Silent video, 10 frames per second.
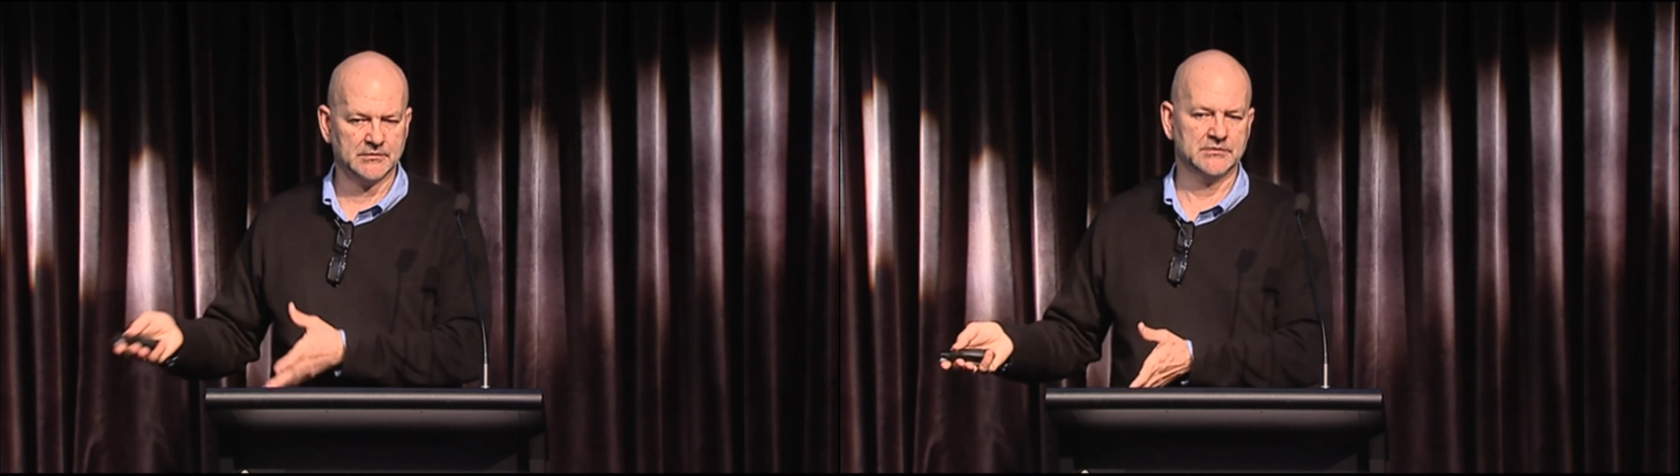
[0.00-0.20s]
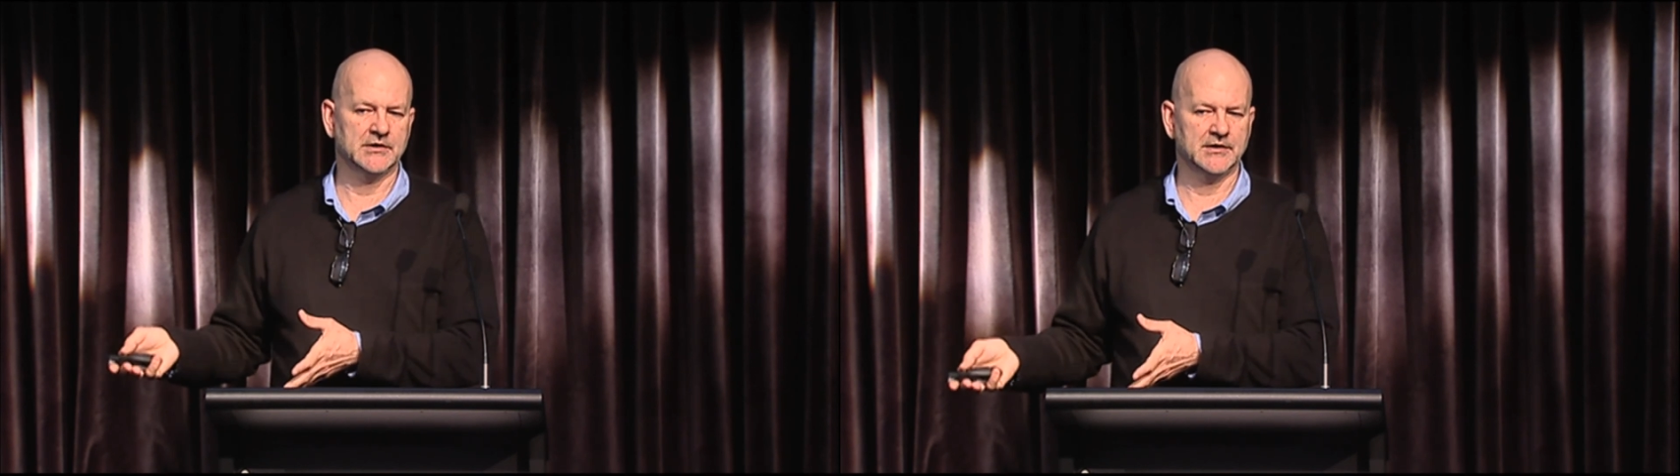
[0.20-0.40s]

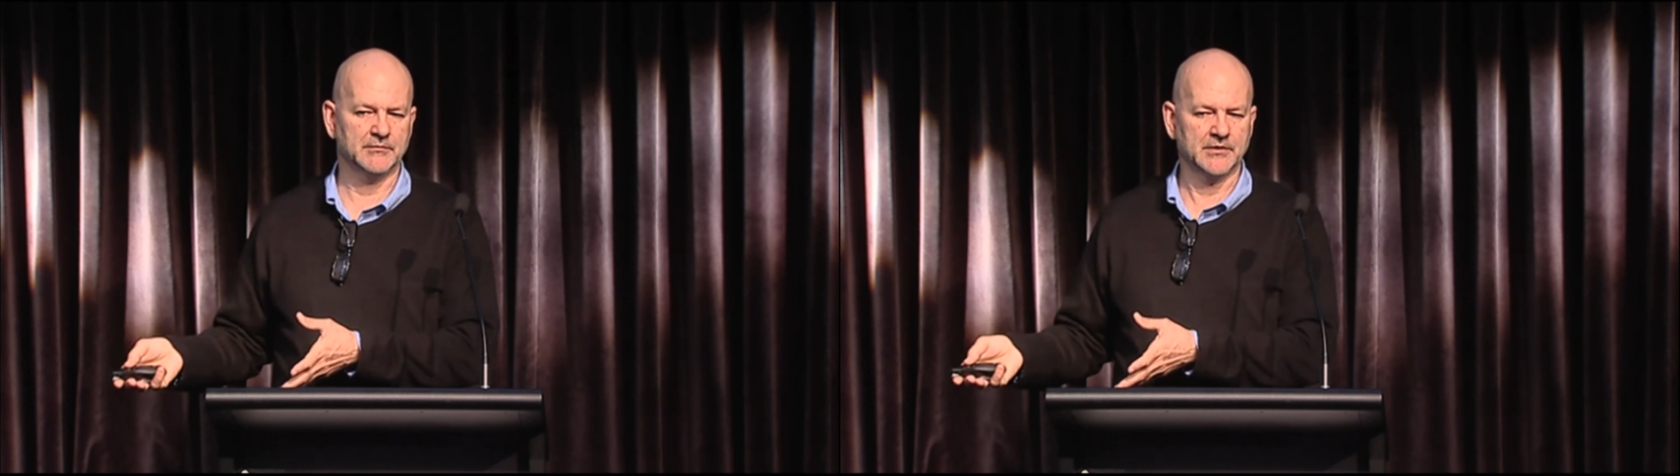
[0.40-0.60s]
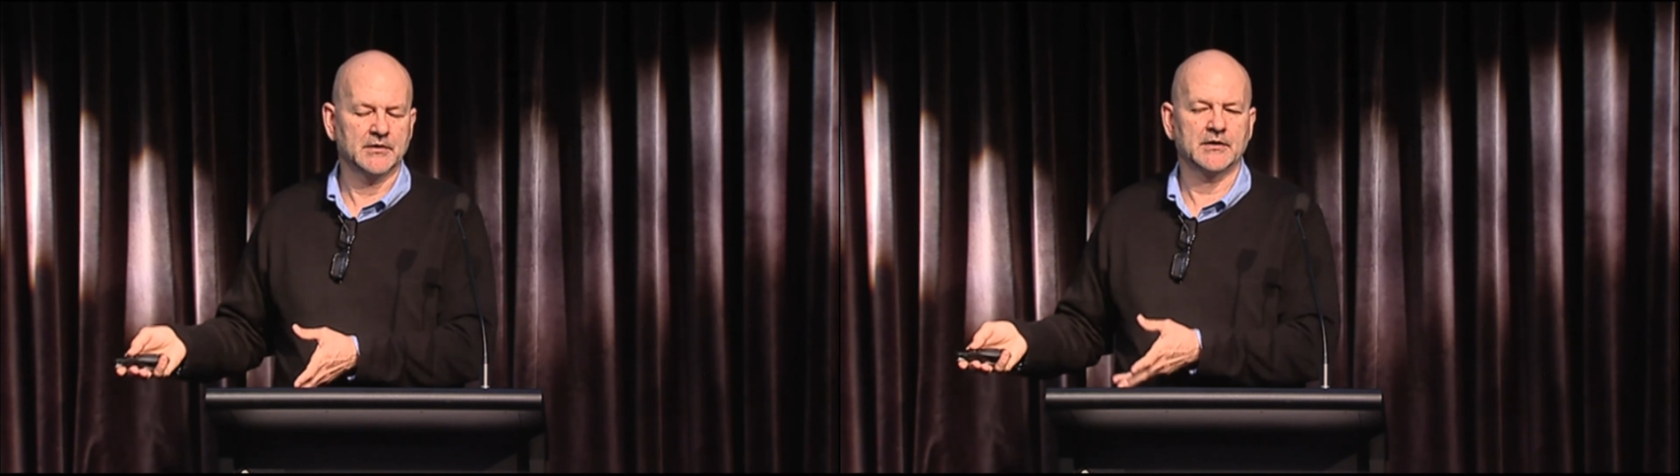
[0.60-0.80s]
you're dealing
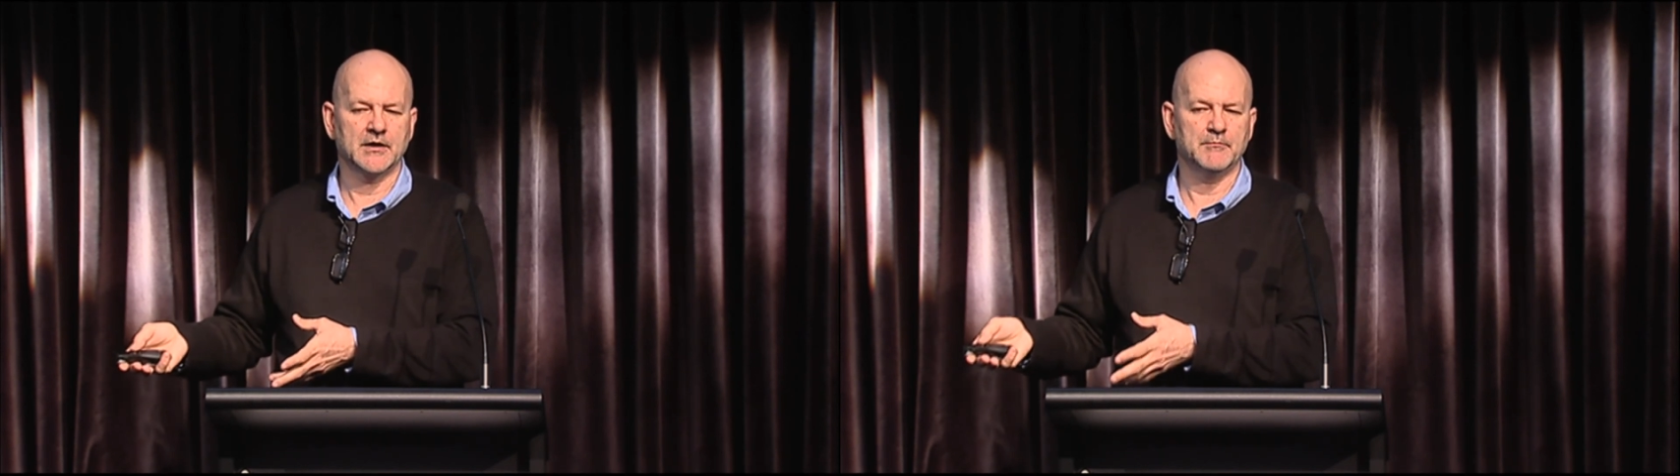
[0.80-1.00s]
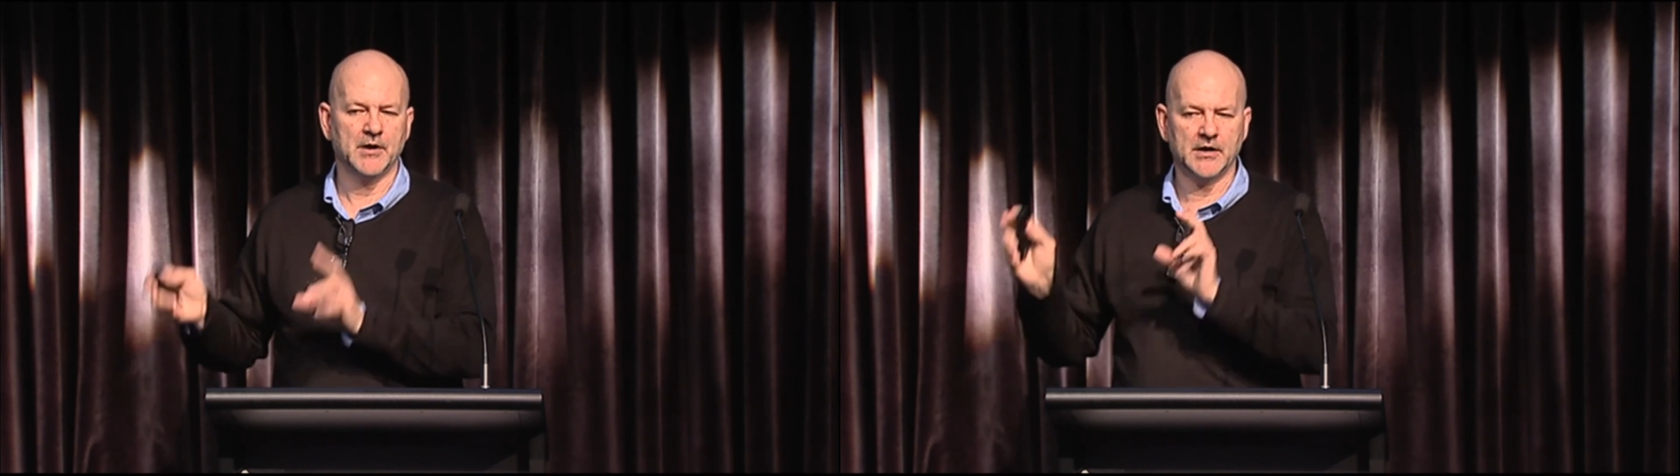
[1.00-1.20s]
with
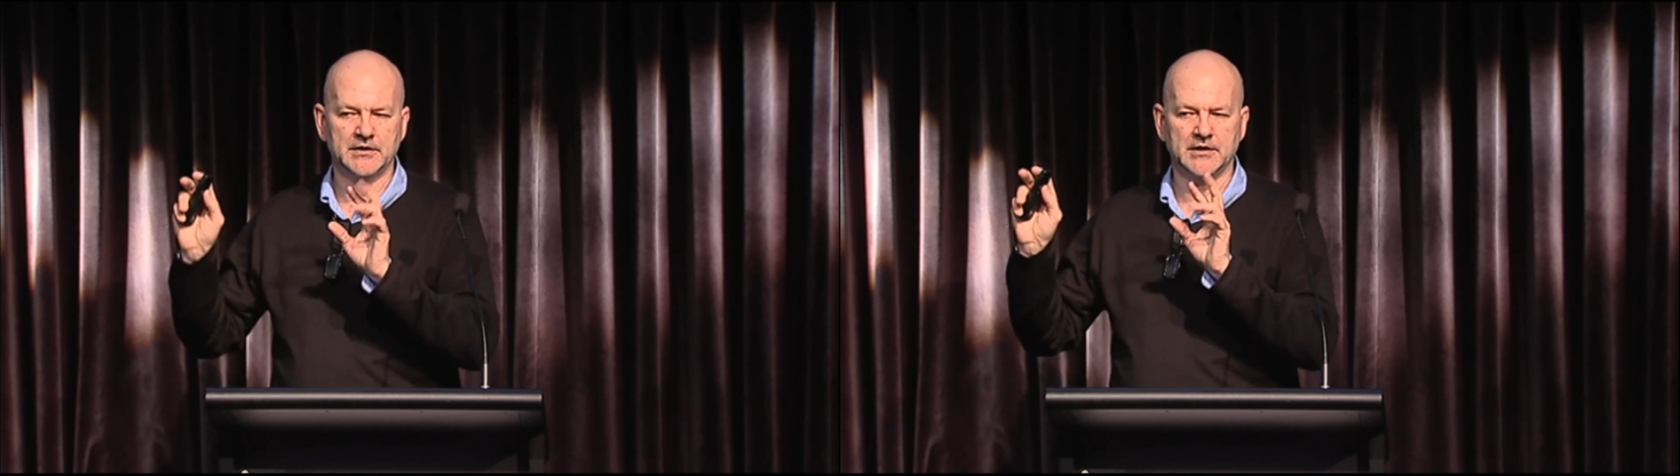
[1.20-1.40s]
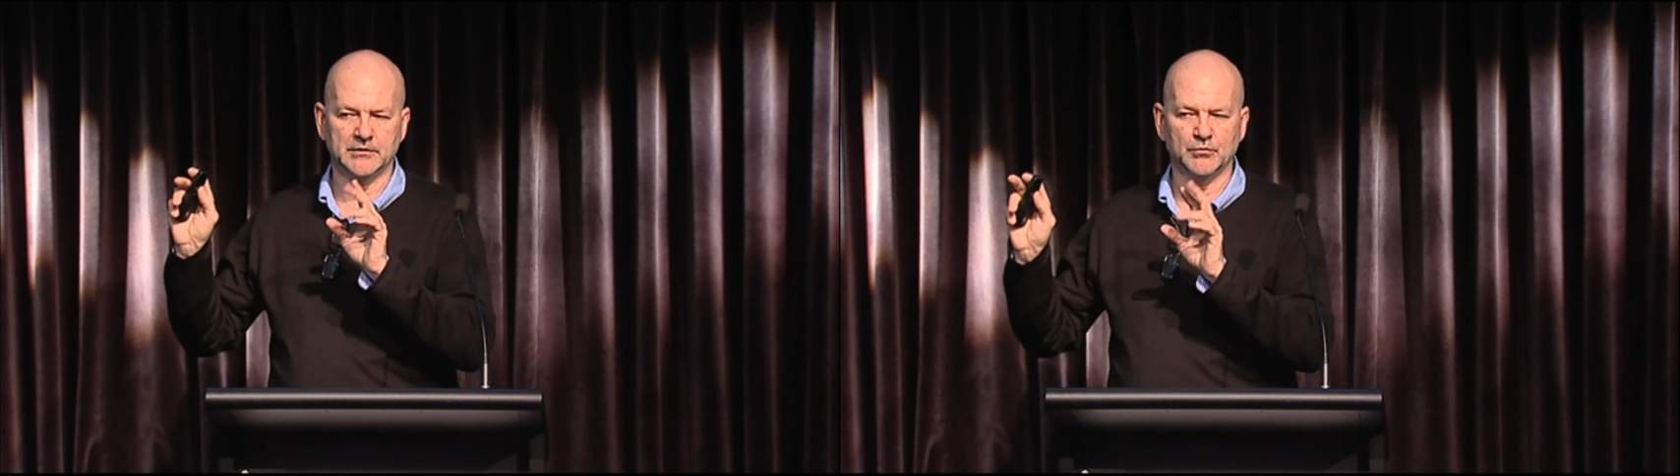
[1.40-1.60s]
a
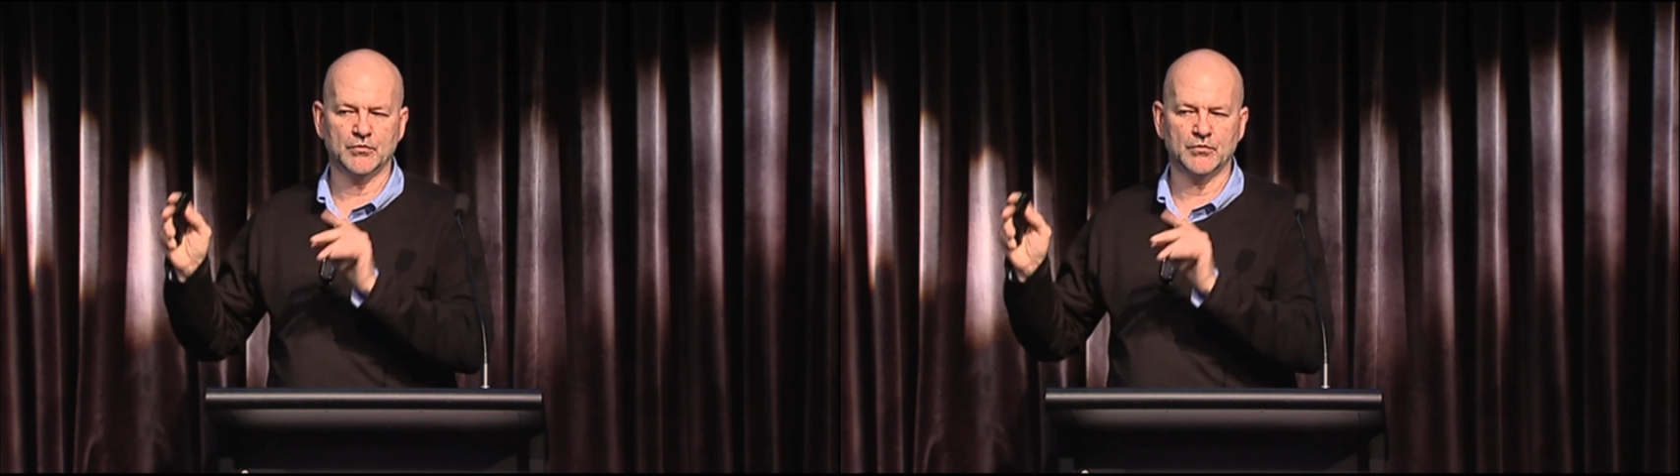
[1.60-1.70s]
mining the